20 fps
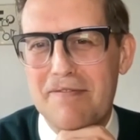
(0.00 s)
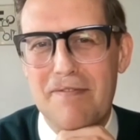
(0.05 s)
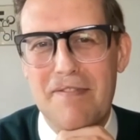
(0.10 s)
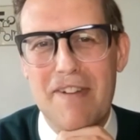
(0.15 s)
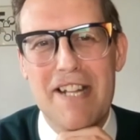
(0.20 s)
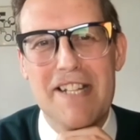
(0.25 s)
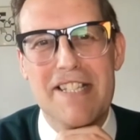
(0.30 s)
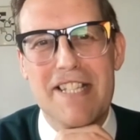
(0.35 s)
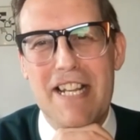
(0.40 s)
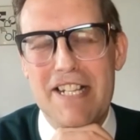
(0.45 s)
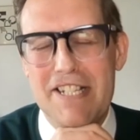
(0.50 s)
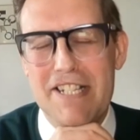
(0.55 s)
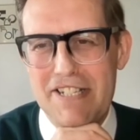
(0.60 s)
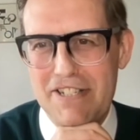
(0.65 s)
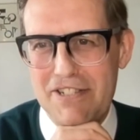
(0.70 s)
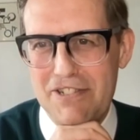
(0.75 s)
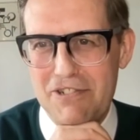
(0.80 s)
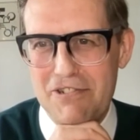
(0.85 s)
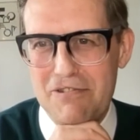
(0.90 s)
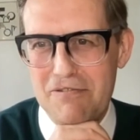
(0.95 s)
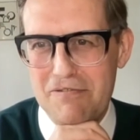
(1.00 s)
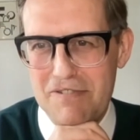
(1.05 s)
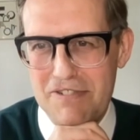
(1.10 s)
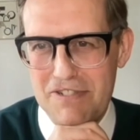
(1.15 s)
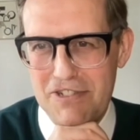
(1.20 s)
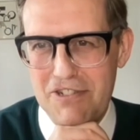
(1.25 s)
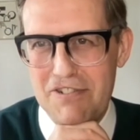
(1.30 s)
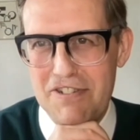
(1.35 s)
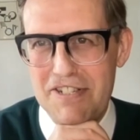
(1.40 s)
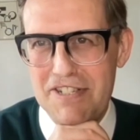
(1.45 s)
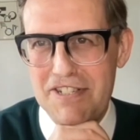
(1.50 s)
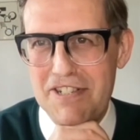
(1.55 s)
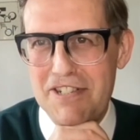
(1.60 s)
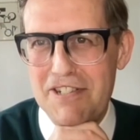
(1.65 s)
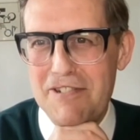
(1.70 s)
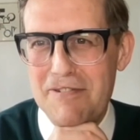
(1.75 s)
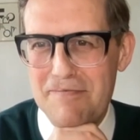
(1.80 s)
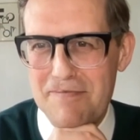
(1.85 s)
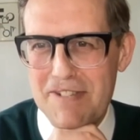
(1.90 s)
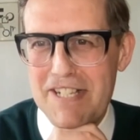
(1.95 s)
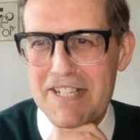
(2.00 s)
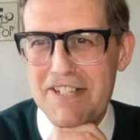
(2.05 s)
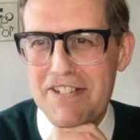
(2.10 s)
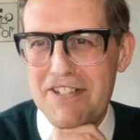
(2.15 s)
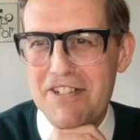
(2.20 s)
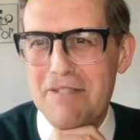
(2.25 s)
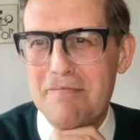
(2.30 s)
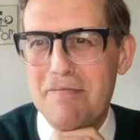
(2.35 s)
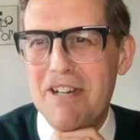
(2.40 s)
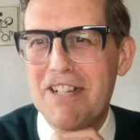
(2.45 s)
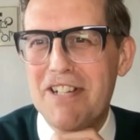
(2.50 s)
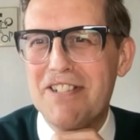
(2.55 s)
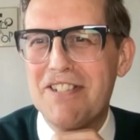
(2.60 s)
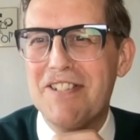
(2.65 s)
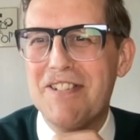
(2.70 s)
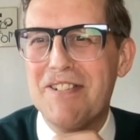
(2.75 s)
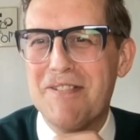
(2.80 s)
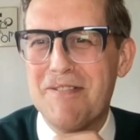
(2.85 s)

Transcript: Fantastic talk, talking to you. Thank you so much.